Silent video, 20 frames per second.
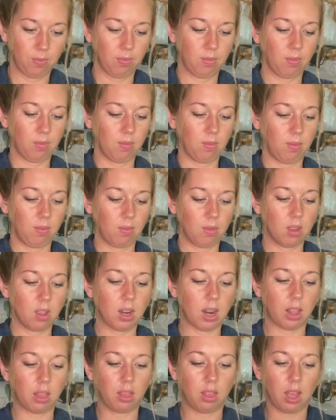
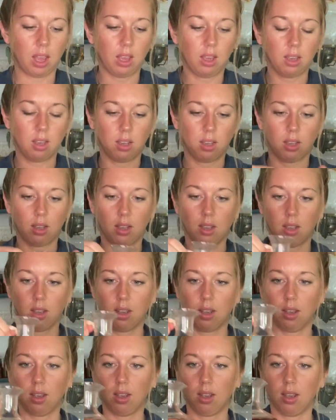And I think
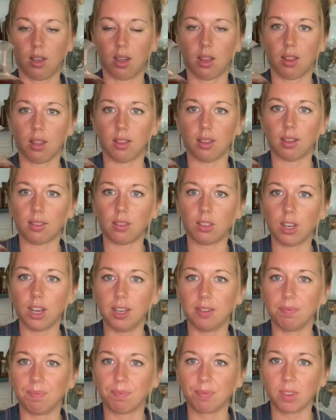that's
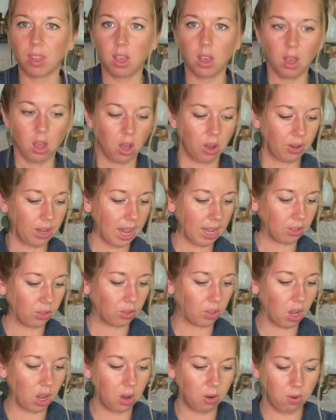good. Okay,
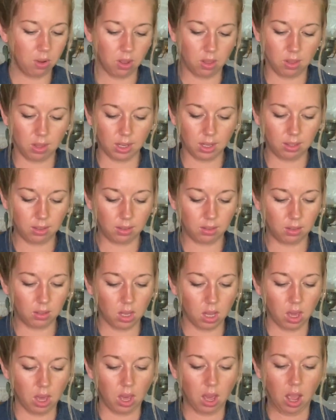so
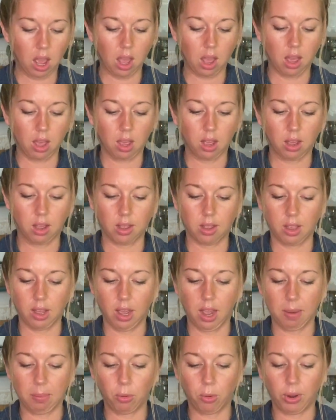this
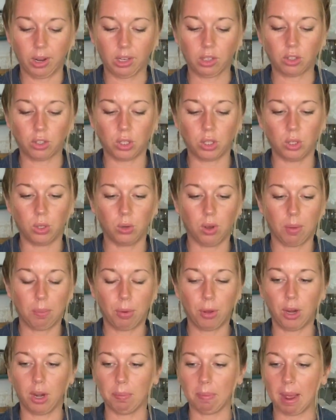I'm going to
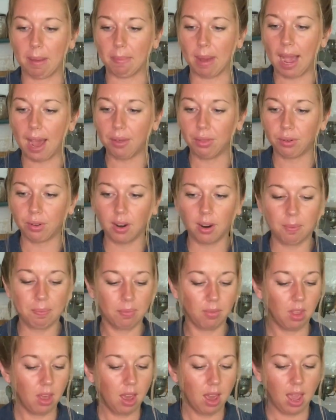put in my
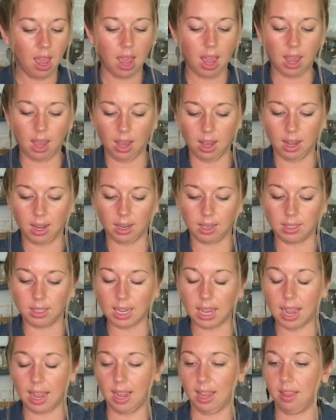bathroom, and
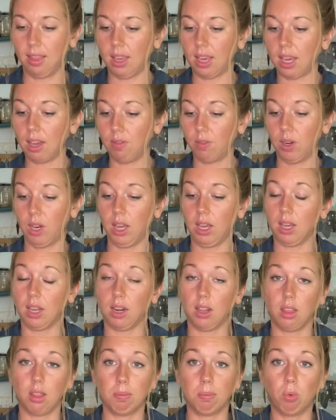in the evening
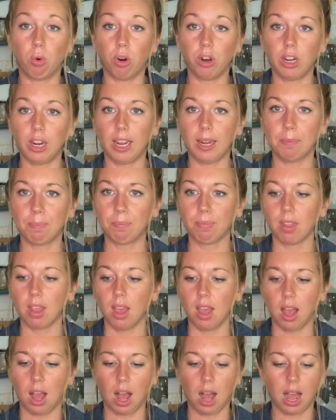and in the morning,
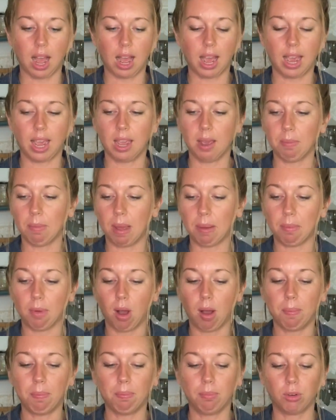my
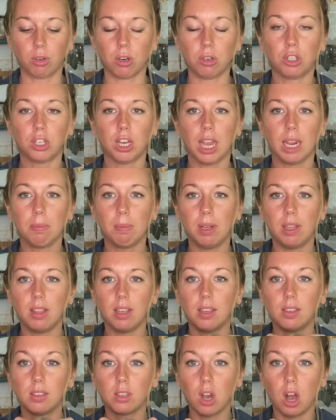mom crocheted me
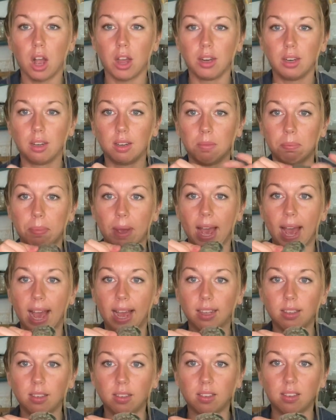these cotton
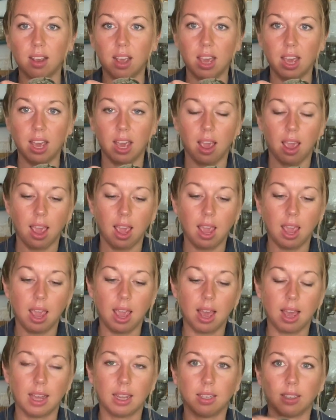pads,
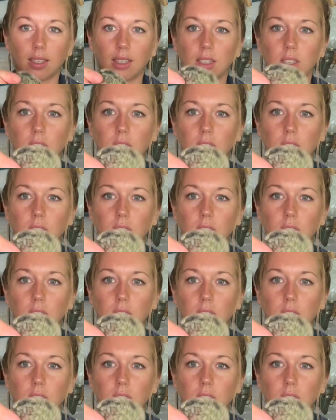and